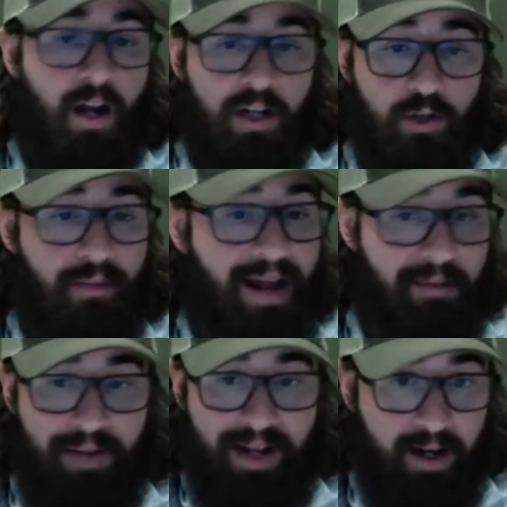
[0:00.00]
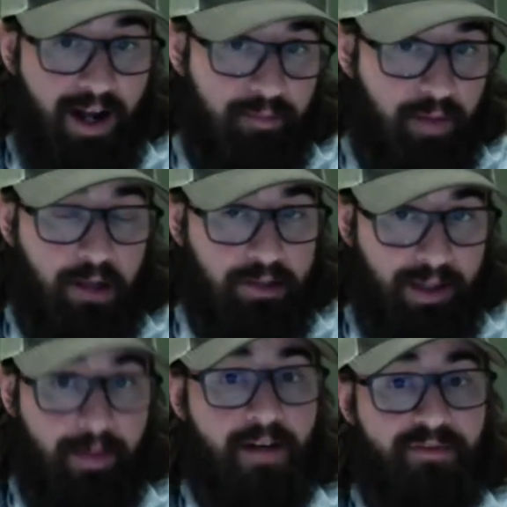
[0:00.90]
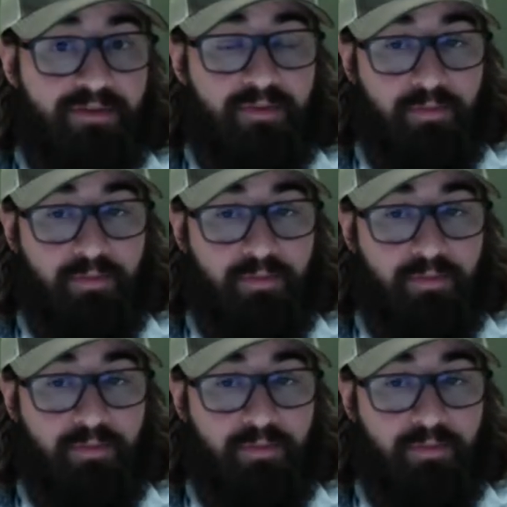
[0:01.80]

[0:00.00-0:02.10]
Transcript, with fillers: you may pick up a limit of